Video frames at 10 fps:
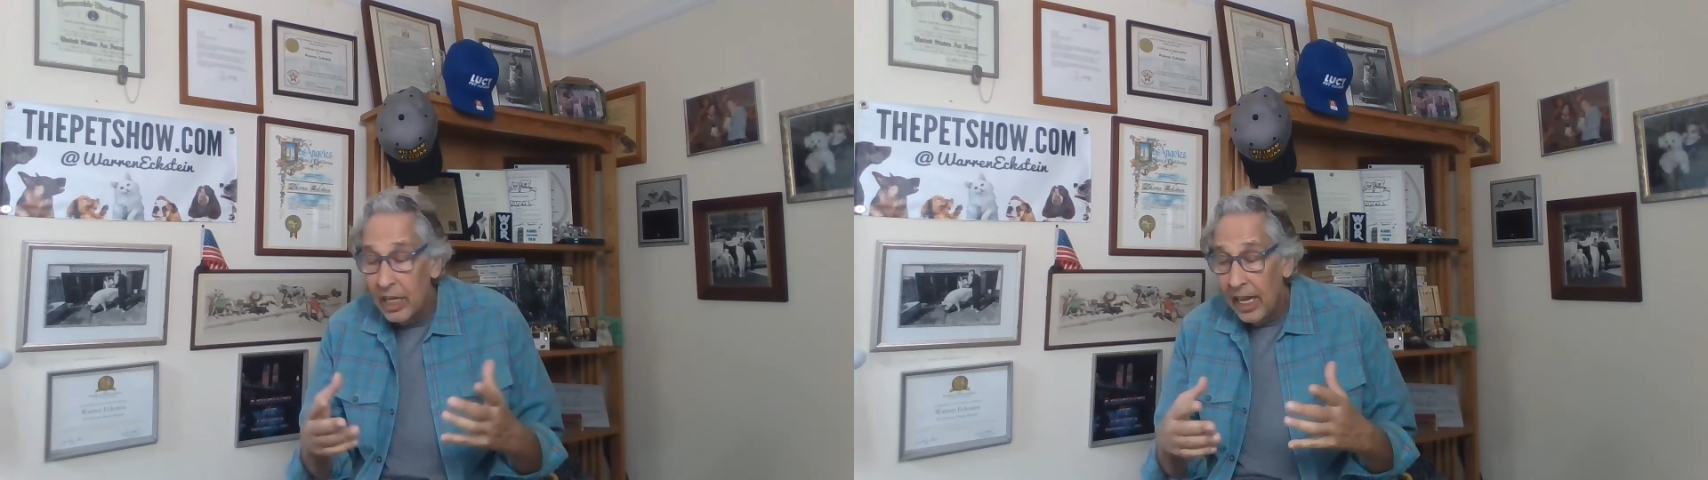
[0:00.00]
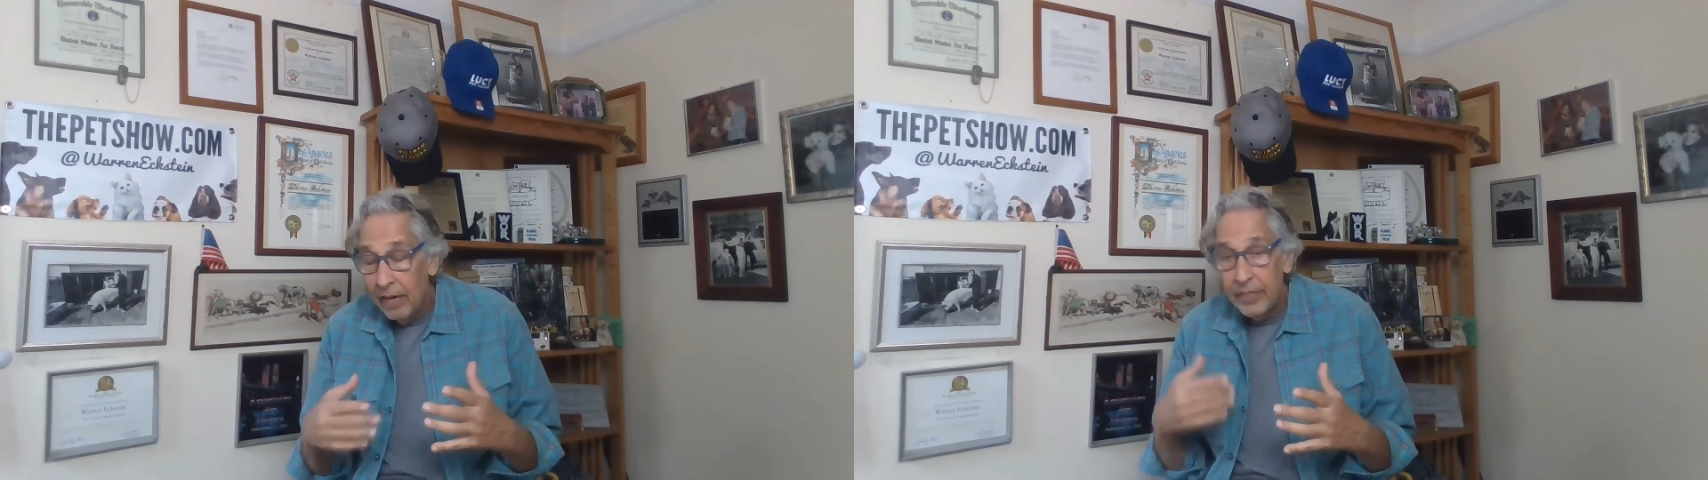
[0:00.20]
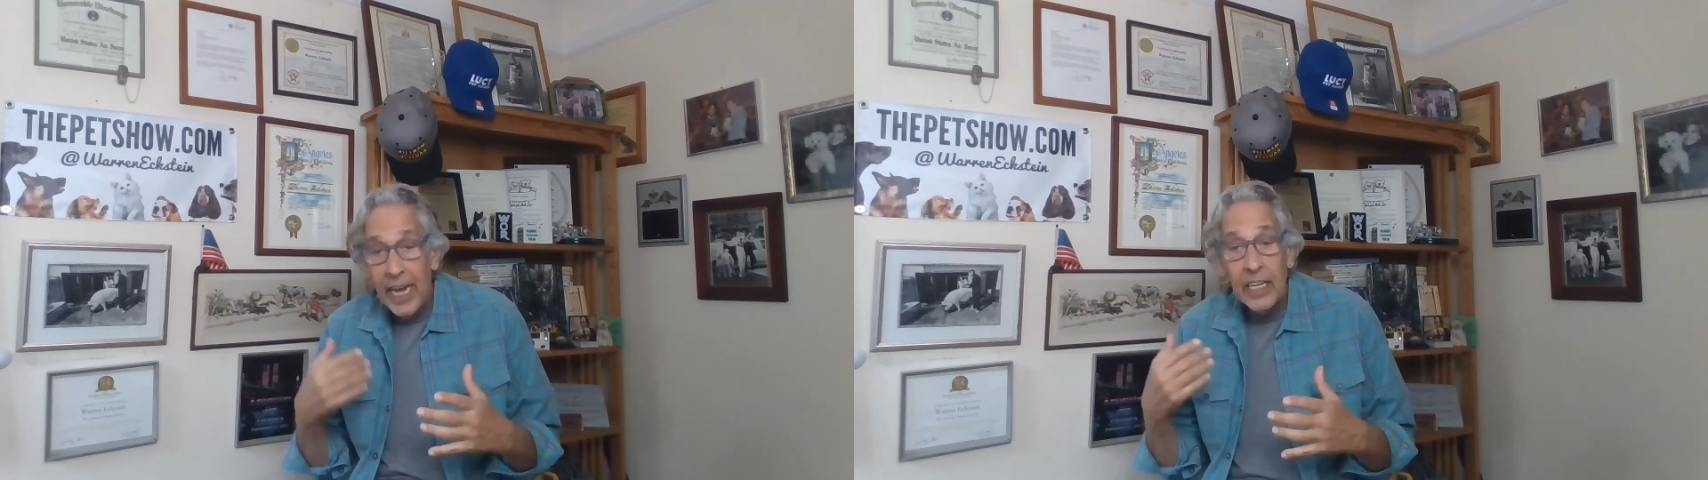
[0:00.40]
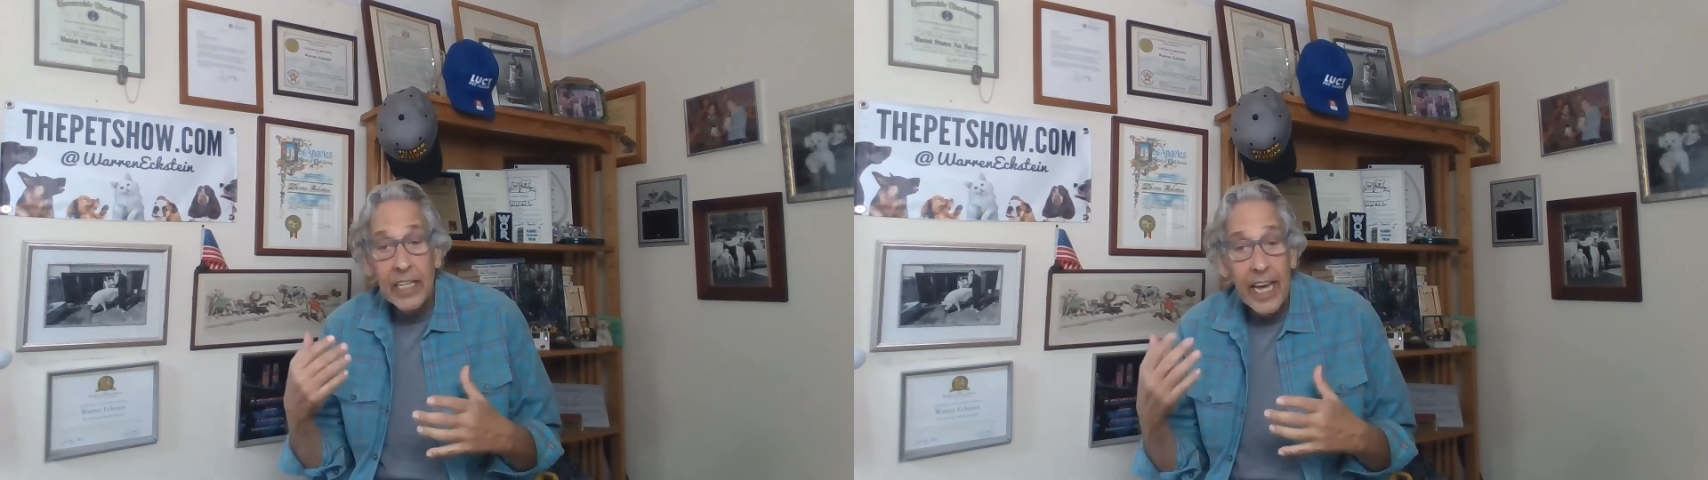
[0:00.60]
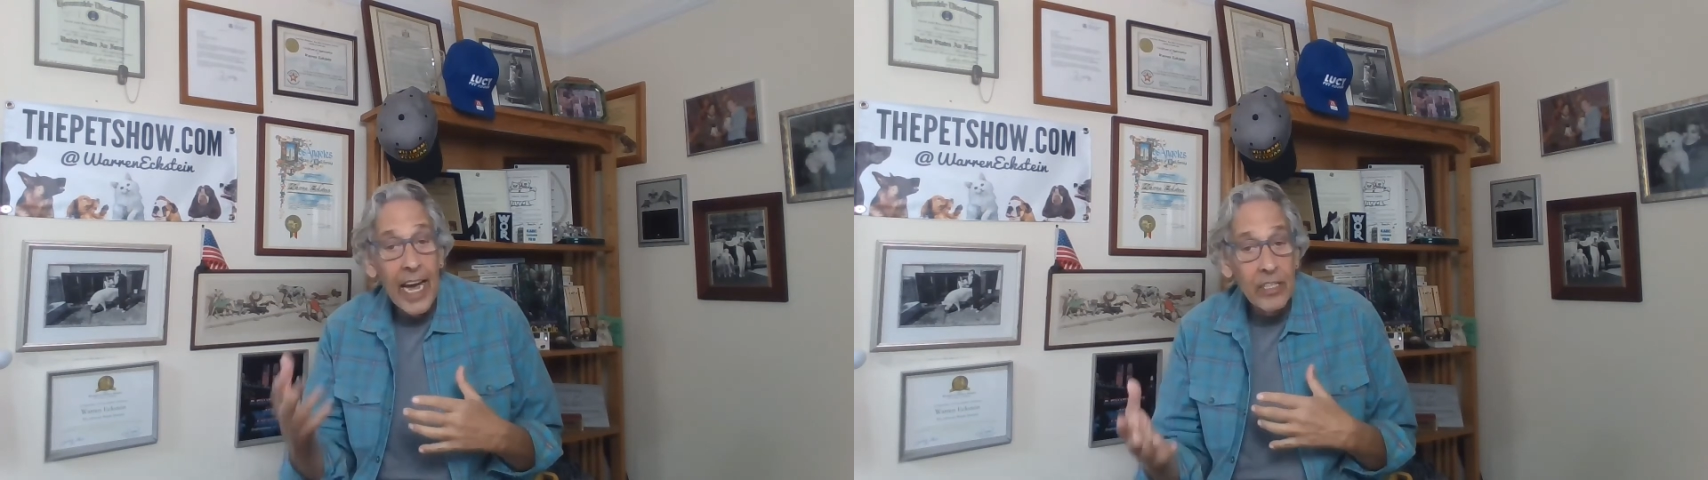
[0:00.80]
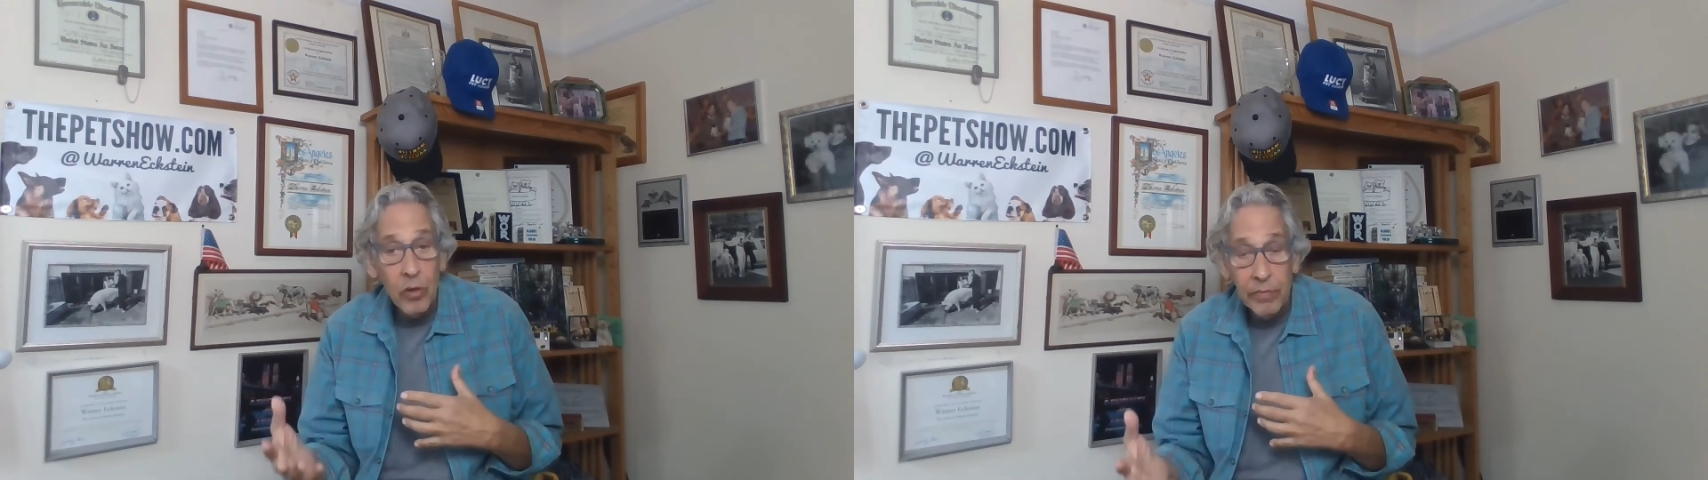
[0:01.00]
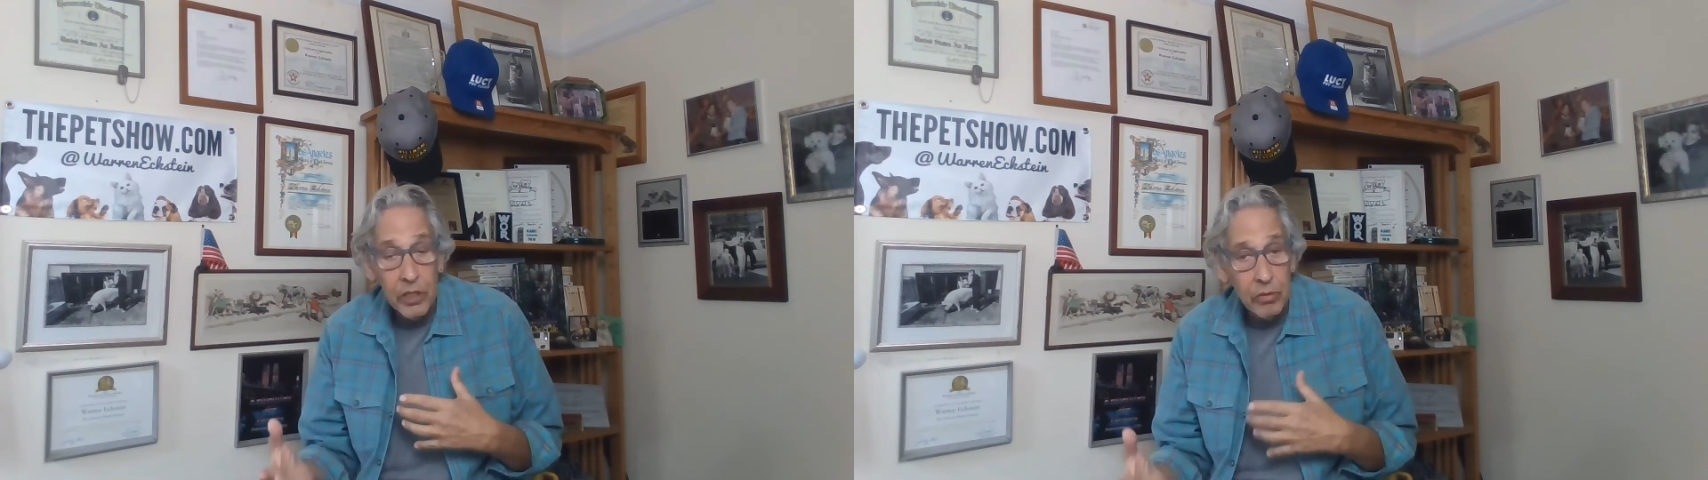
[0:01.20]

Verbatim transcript: and have taken cats off the